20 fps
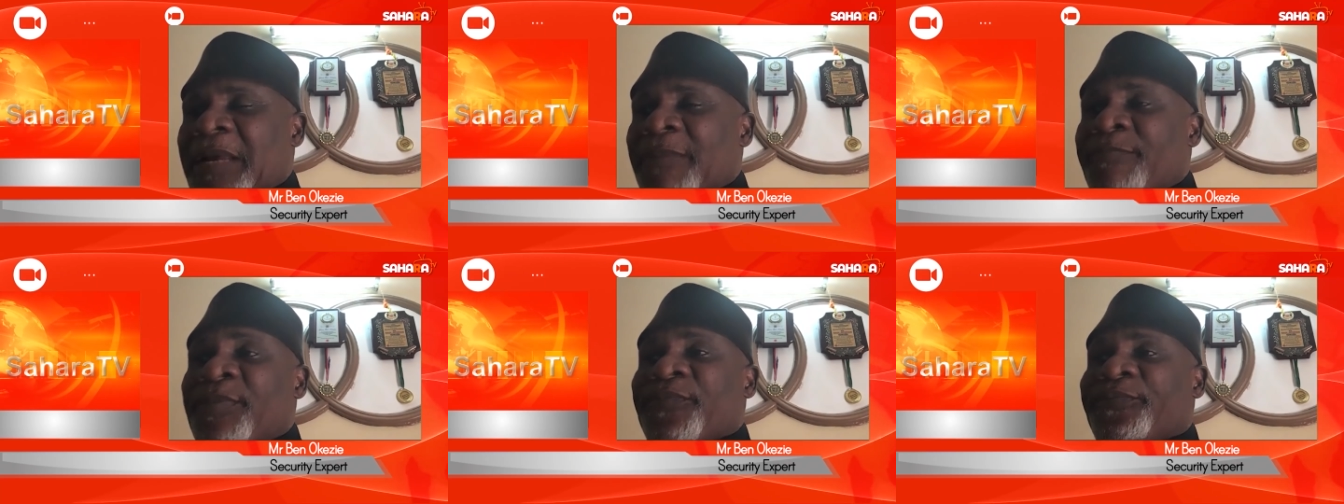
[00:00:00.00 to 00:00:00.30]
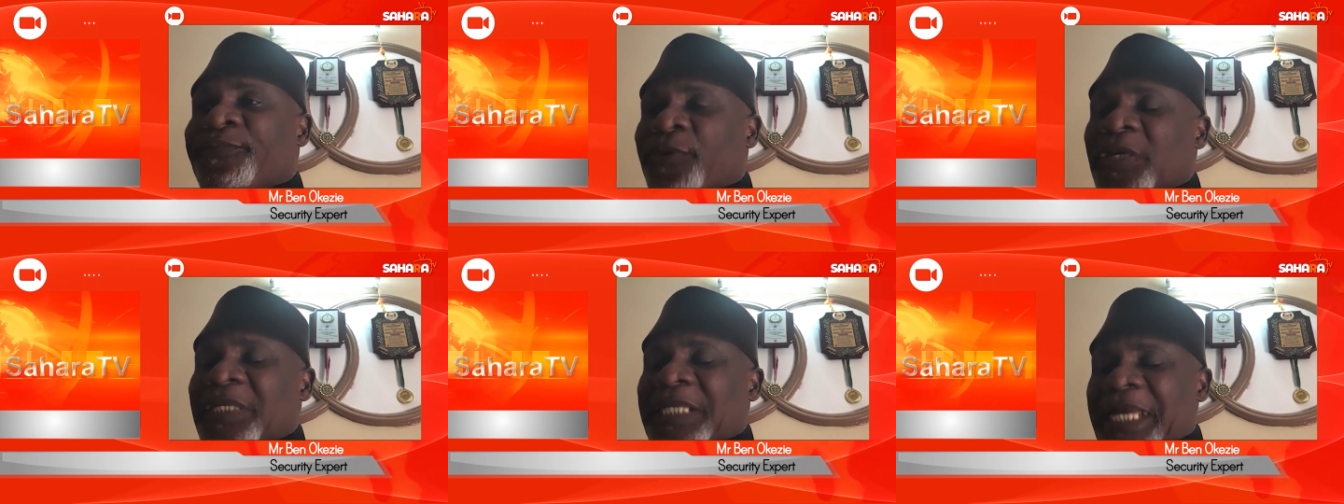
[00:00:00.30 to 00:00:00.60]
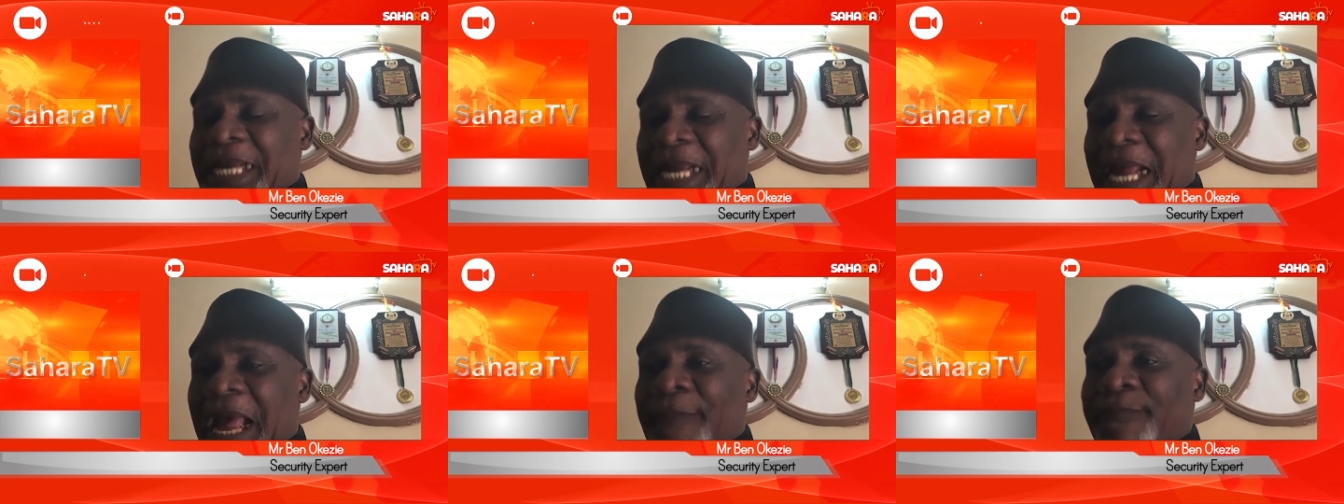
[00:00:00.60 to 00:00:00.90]
before
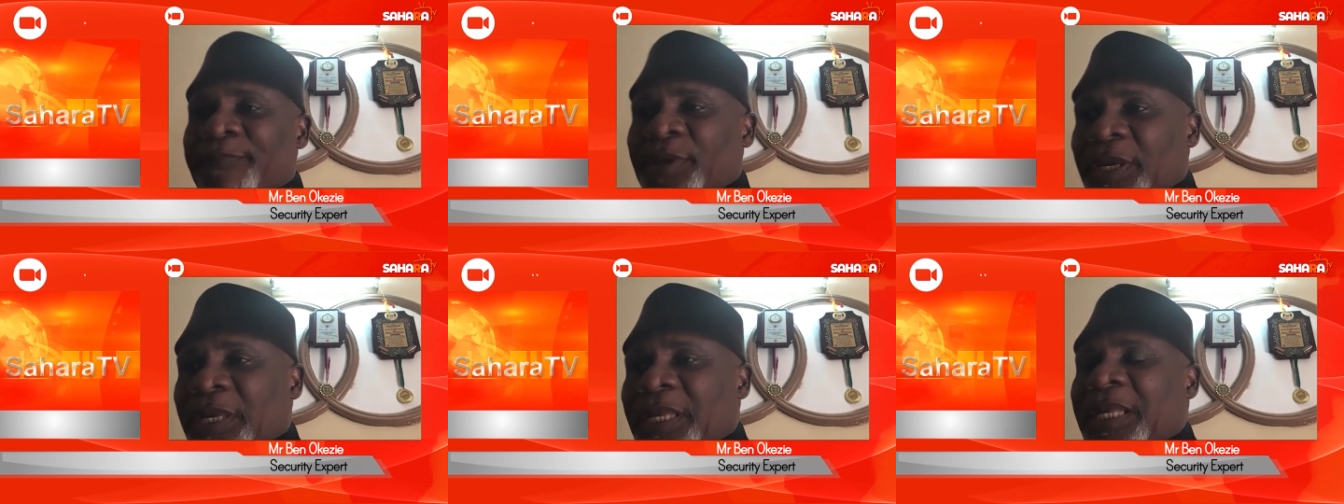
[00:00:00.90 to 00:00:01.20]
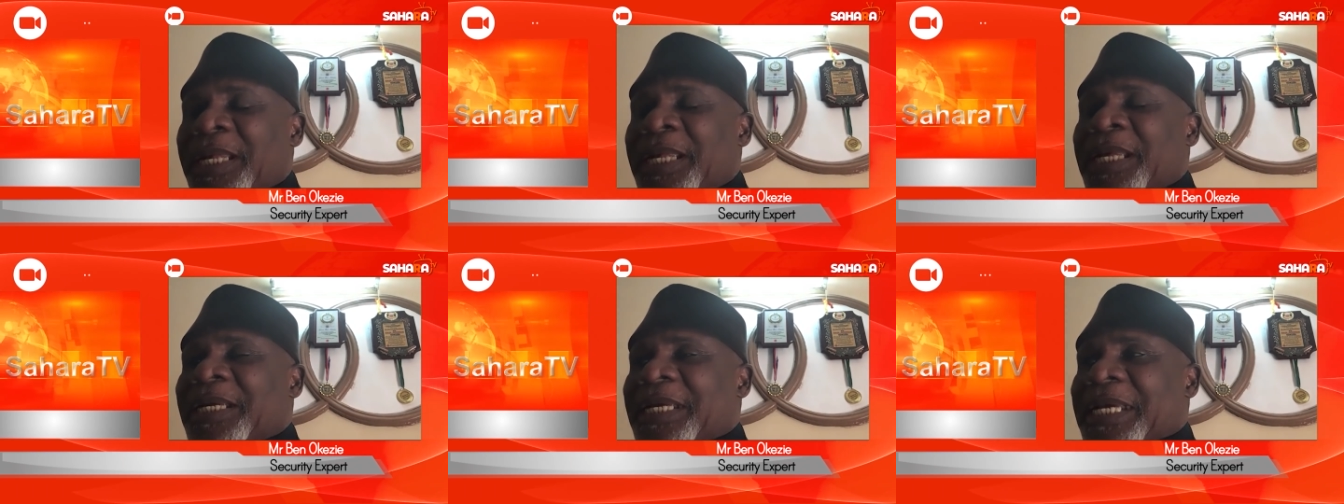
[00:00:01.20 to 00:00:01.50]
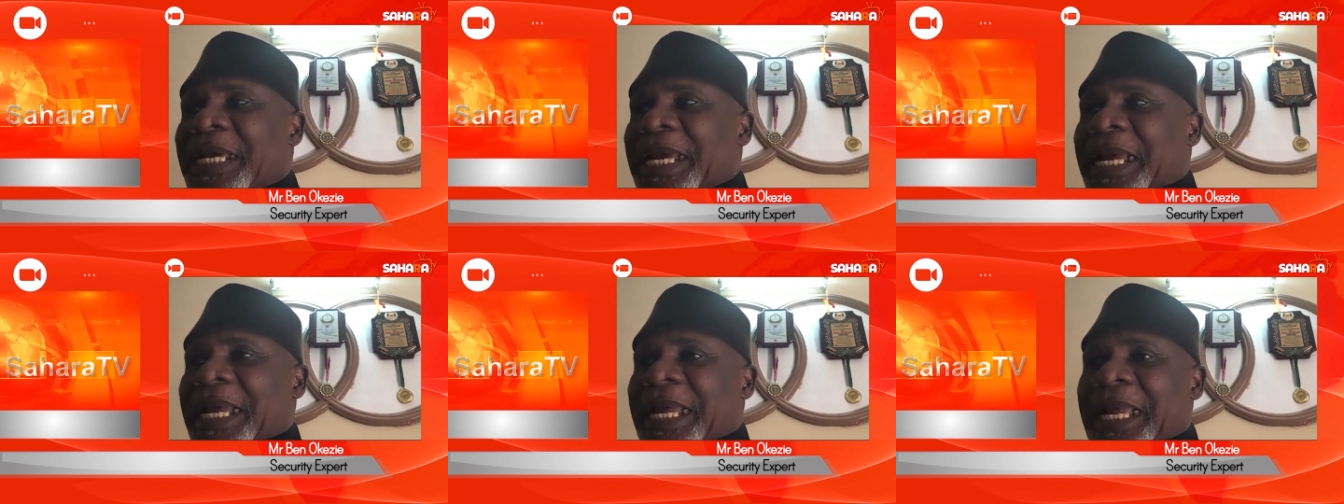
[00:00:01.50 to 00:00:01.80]
they can be,
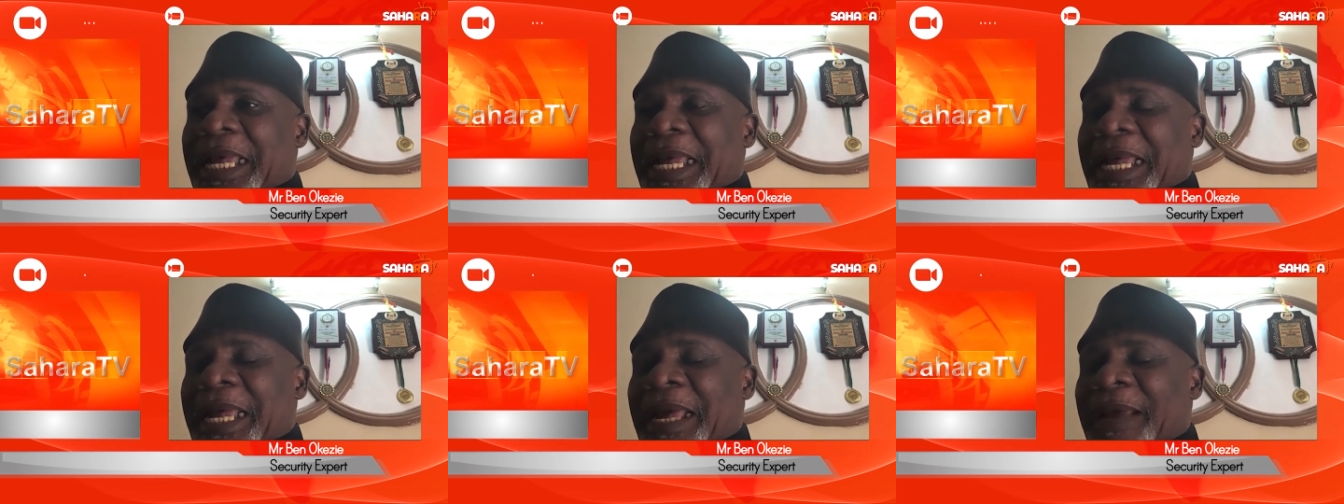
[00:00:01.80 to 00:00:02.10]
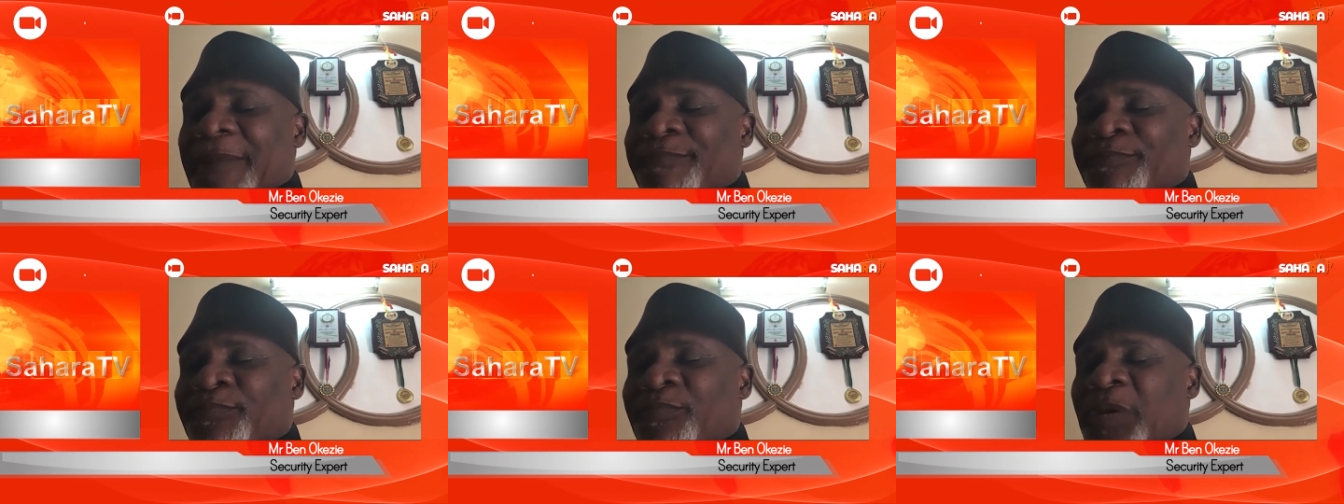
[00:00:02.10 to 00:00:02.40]
uh,